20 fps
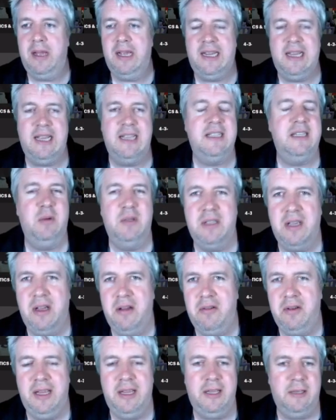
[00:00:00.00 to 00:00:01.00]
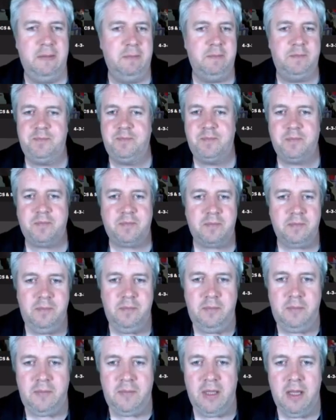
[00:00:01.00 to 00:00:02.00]
but I guess it was only
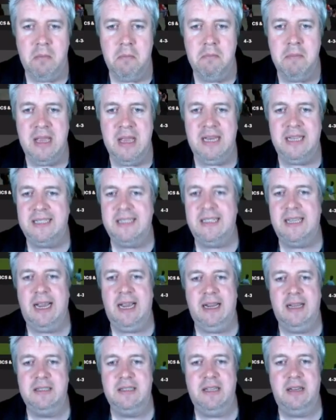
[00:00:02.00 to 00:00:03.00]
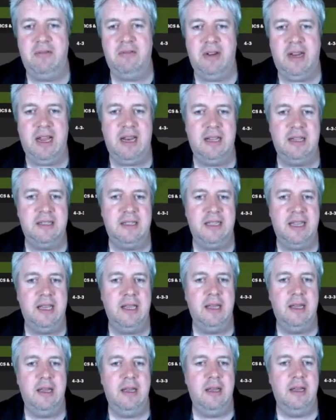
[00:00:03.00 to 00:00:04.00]
milliseconds in
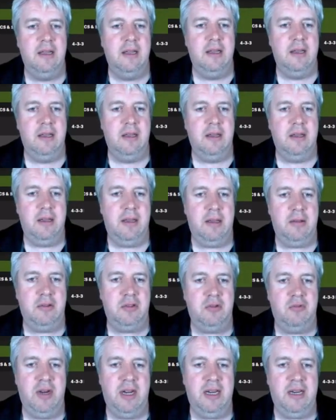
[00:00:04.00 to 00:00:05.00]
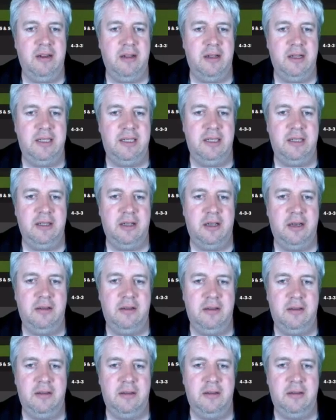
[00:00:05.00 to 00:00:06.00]
reality. It was really nicely
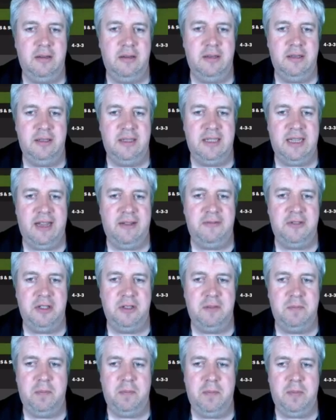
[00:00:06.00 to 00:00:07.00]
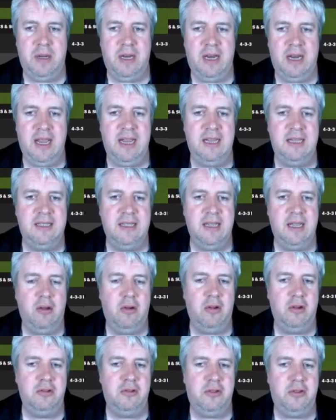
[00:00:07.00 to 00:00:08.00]
done. Daff just plays it,
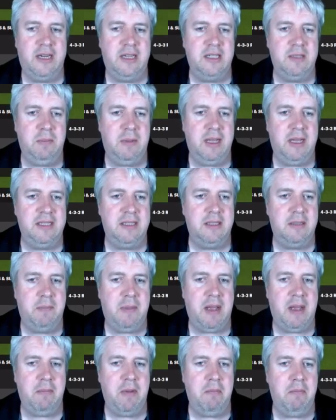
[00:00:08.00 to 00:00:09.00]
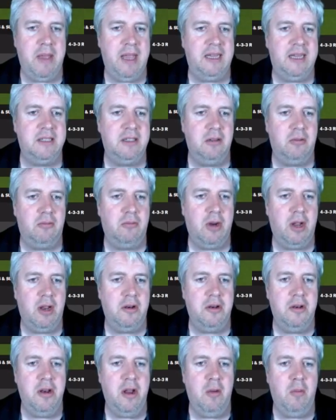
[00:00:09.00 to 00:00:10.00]
or Uldriķis plays it to Bamba, makes the
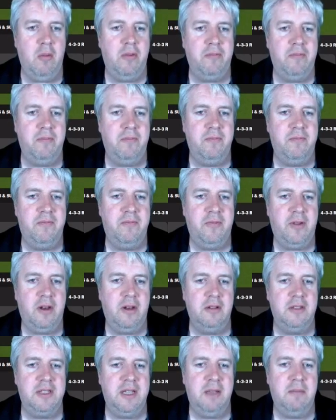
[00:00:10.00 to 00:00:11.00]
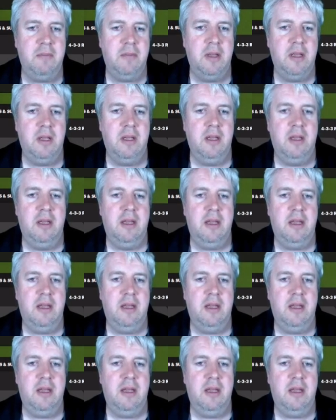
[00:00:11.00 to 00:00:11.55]
run. No one follows him